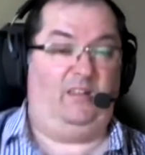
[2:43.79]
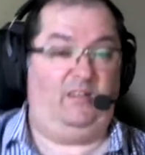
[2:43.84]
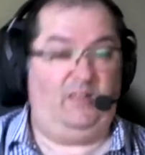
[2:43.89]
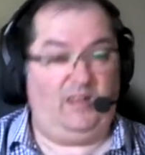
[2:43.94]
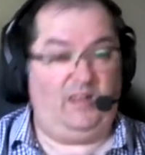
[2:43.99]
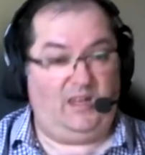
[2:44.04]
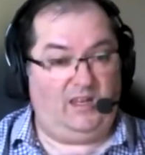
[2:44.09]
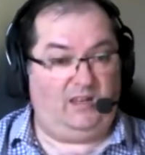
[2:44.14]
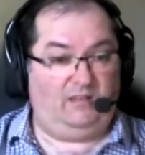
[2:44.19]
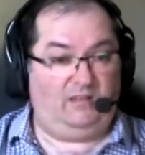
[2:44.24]

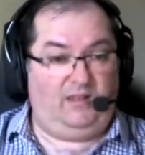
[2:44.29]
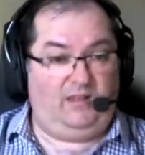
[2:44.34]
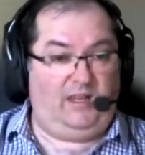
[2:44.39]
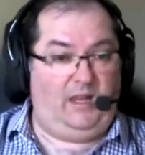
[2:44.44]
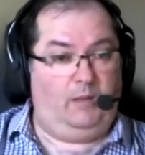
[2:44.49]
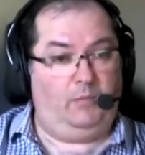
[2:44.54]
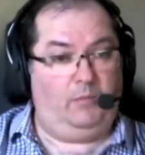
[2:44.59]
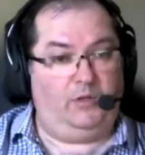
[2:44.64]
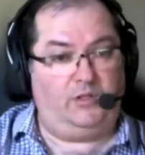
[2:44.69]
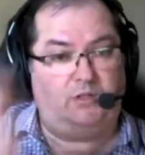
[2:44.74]
the
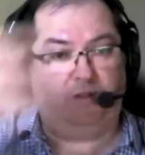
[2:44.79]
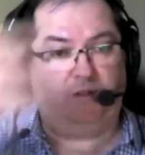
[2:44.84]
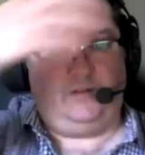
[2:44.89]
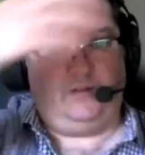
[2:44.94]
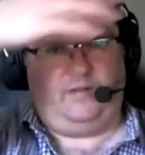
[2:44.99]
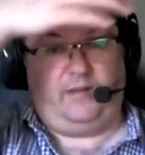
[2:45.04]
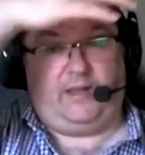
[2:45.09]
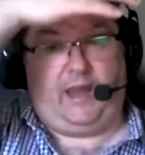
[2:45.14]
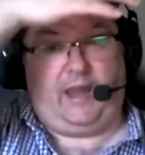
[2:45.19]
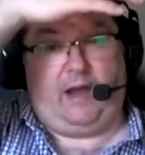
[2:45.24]
the images
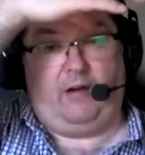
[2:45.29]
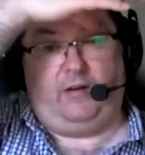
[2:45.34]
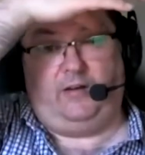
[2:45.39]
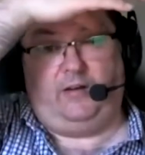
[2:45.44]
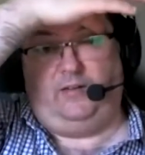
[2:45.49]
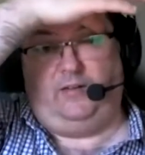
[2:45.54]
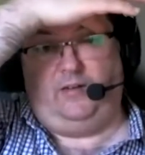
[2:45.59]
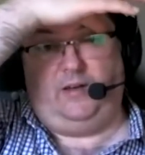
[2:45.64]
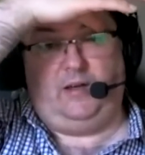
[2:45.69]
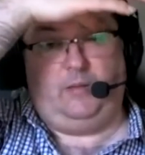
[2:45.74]
of the
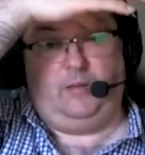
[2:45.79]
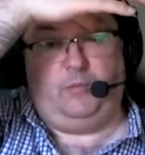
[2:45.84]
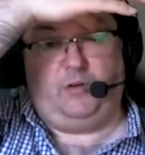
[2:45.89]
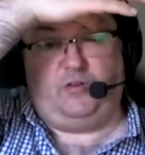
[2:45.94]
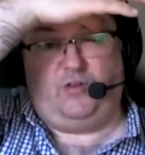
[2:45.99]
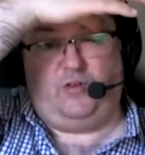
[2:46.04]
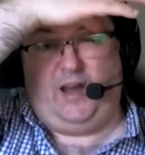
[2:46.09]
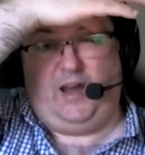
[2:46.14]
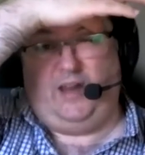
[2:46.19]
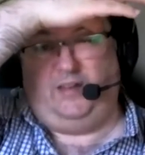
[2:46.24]
characters that he
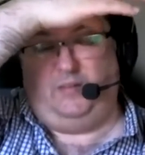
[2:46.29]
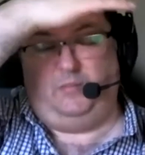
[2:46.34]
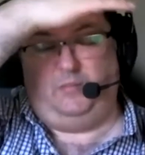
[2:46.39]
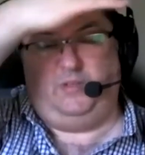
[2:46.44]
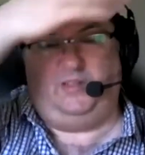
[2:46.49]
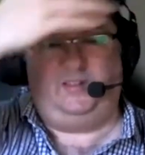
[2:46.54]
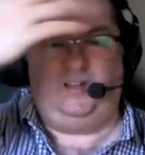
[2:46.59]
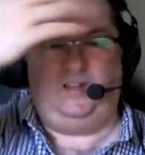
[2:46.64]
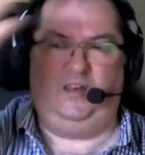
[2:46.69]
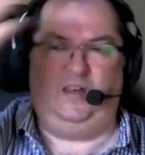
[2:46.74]
portrays i'm
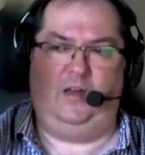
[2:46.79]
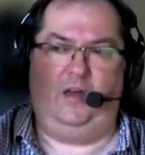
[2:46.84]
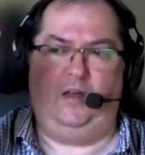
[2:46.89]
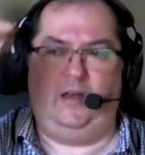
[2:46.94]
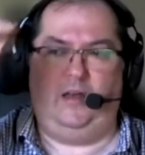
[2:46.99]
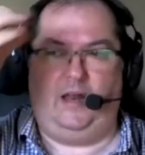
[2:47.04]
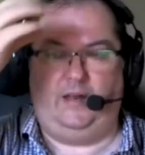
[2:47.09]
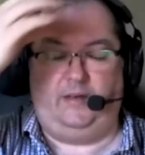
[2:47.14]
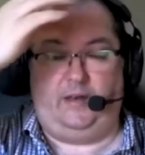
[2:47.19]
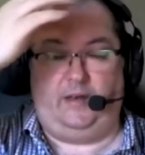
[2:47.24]
just like oh
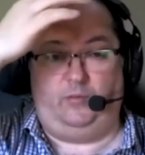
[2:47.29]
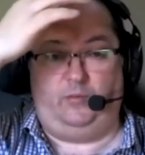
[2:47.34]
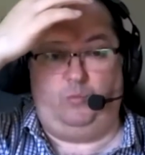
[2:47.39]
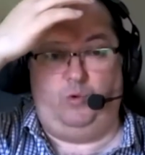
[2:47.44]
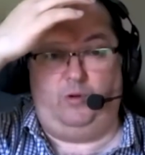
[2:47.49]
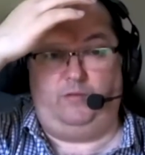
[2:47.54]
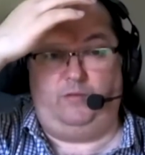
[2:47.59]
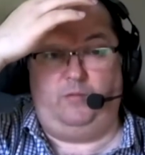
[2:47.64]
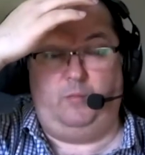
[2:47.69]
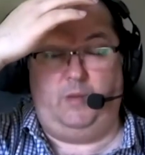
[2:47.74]
no it doesn't
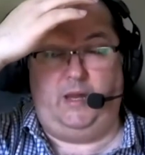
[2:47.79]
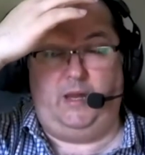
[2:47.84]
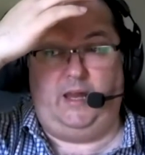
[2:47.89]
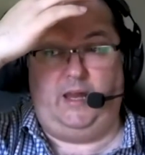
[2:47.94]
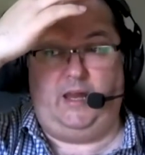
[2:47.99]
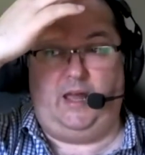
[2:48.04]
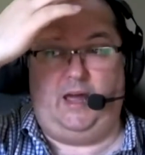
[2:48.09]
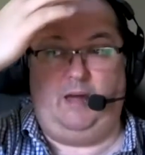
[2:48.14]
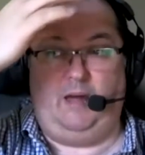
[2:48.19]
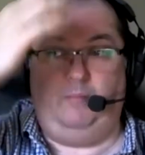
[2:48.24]
work for
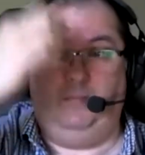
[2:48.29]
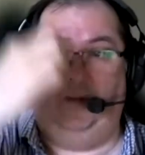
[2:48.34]
me um,